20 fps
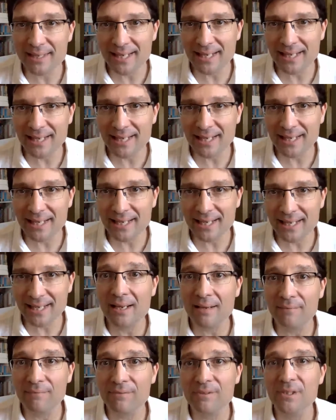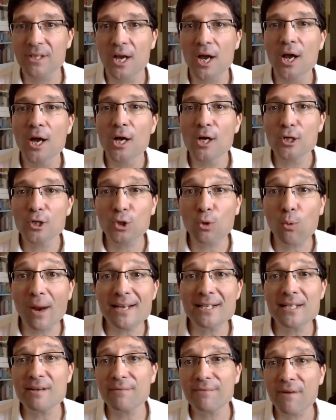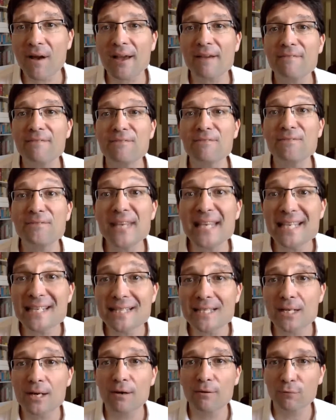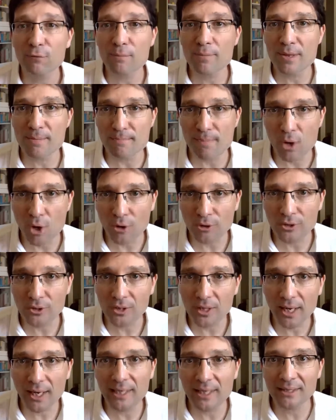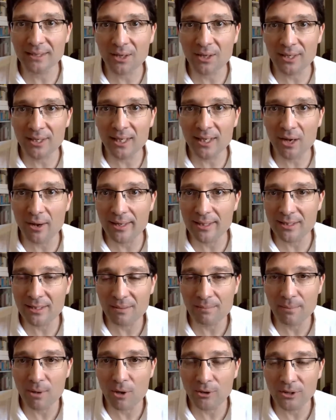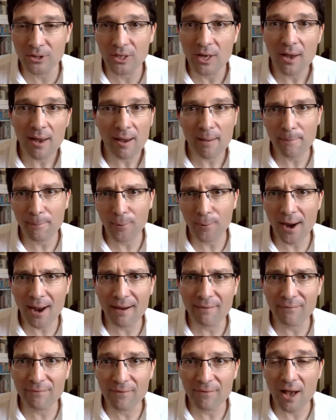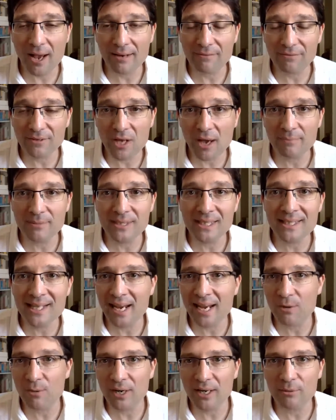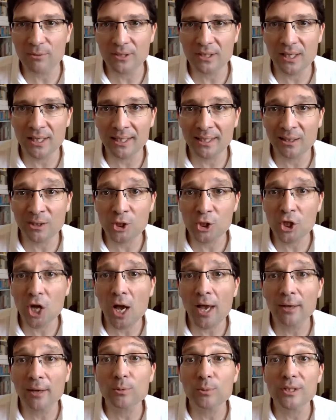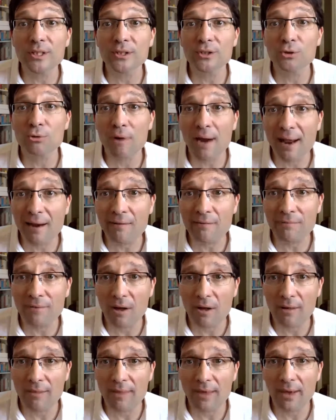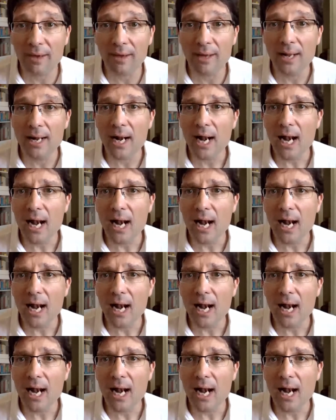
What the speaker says: And then he says he lived 25 feet from the mosque, and he started going to the mosque and praying 5 times a day when he was a little child with his grandfather,